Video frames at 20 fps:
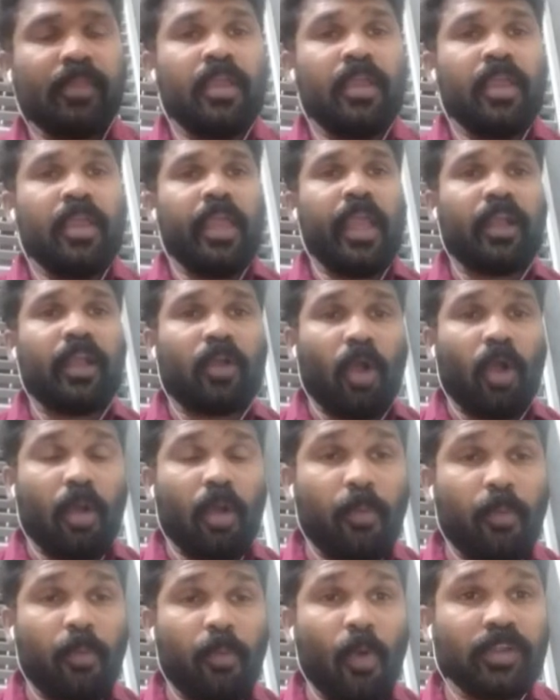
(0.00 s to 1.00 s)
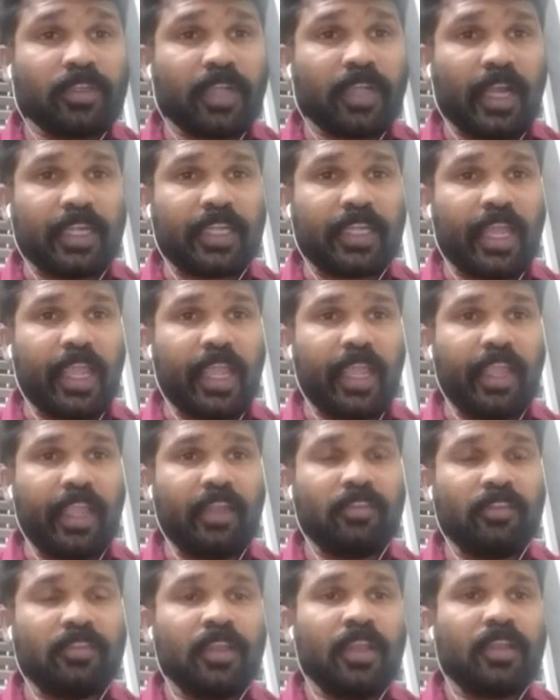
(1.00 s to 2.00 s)
a compound contains
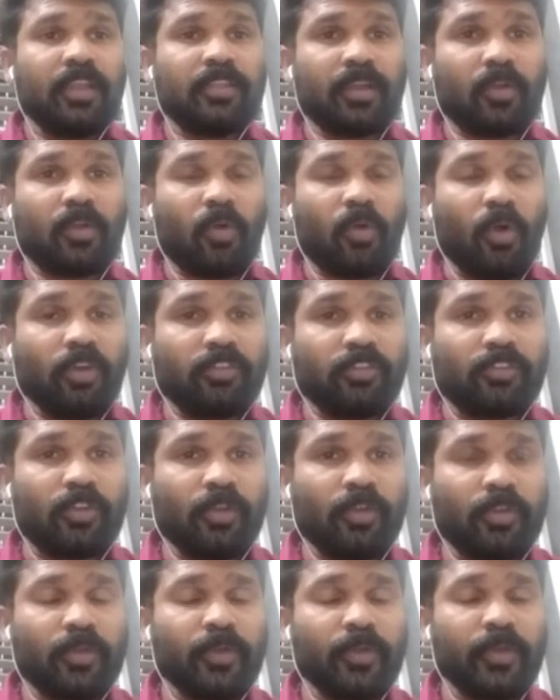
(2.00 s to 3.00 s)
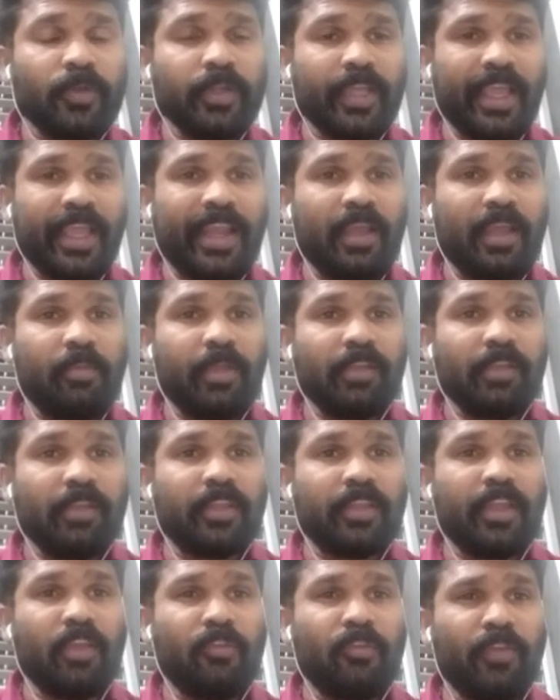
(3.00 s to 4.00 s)
the constituent elements
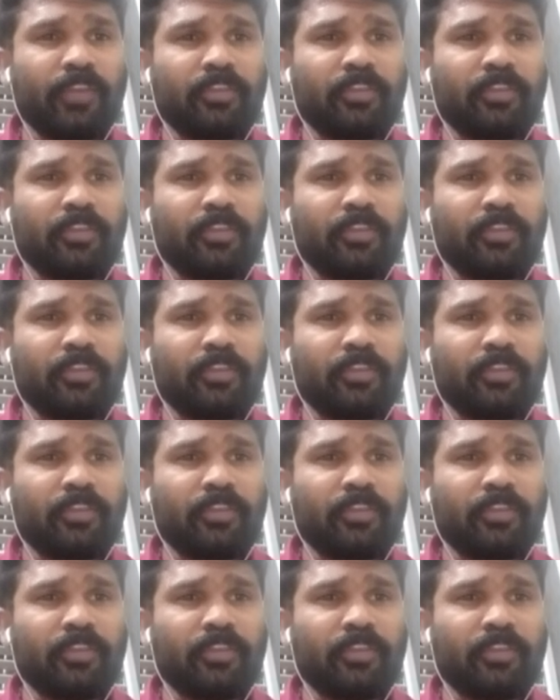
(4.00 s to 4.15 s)
in a fixed